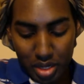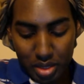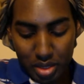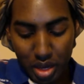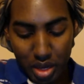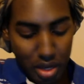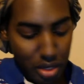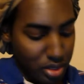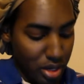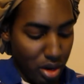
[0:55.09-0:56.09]
Okay, I
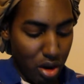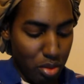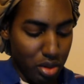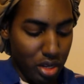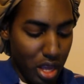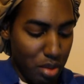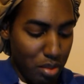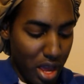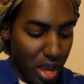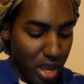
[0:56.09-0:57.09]
see herbal clay
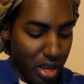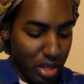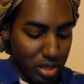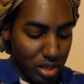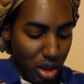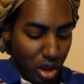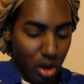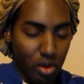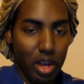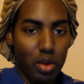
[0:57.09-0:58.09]
mask.
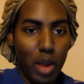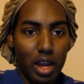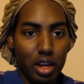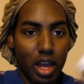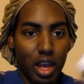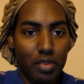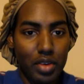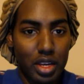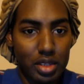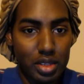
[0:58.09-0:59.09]
Okay, wild
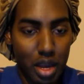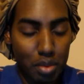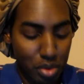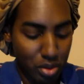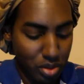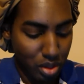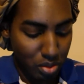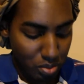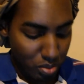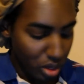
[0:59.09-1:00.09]
agave enzyme peel.
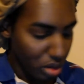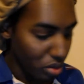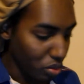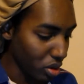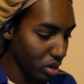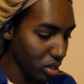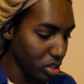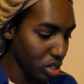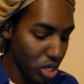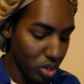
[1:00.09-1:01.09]
So we're going
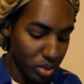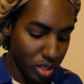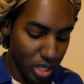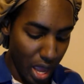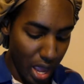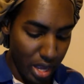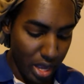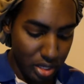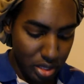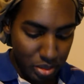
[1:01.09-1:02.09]
to use
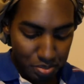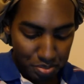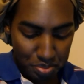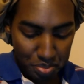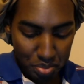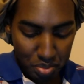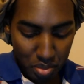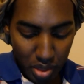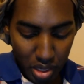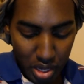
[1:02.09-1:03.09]
that
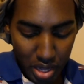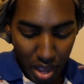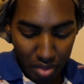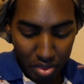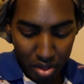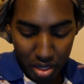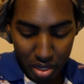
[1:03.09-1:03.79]
after